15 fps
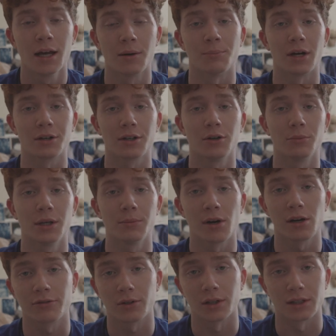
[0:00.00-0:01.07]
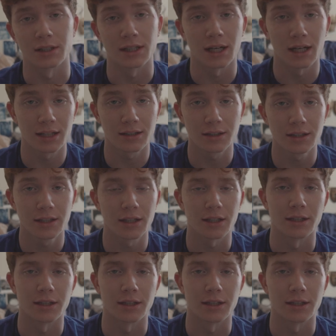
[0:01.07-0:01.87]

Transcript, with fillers: I'm about to go meet my friend Kylie,